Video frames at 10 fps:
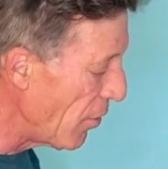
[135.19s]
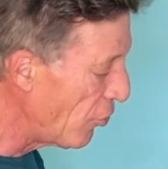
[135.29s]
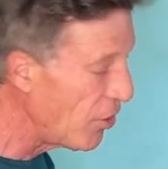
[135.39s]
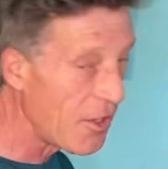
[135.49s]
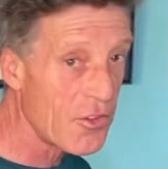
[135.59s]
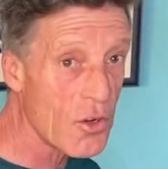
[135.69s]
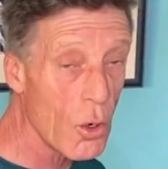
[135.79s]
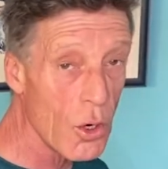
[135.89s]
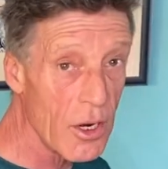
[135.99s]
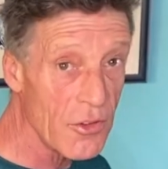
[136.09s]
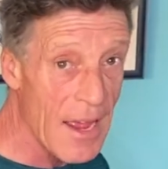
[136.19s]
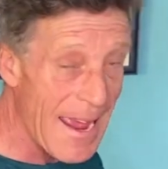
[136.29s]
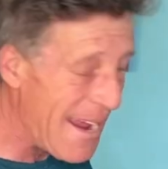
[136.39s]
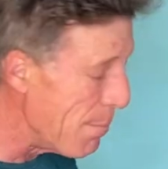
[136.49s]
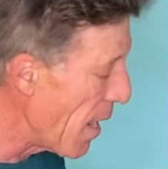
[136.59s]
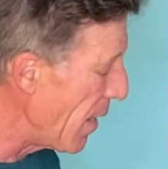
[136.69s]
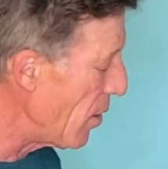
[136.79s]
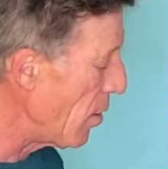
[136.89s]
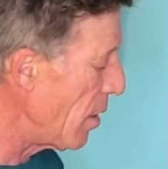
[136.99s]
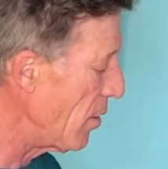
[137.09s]
the 6th chord is A
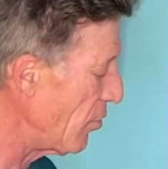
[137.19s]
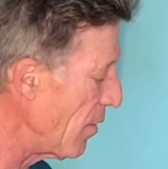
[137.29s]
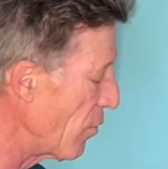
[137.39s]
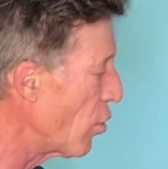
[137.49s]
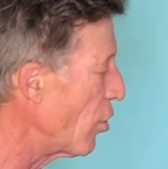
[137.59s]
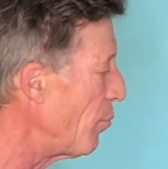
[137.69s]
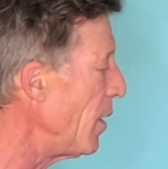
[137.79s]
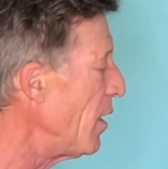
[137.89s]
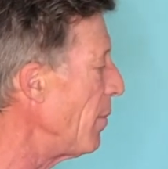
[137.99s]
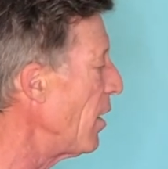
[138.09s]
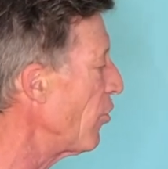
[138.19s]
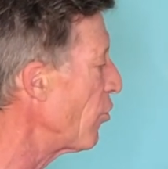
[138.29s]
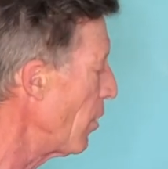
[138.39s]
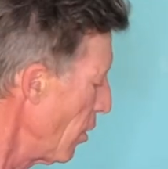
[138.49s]
minor, and the 7th chord is B diminished.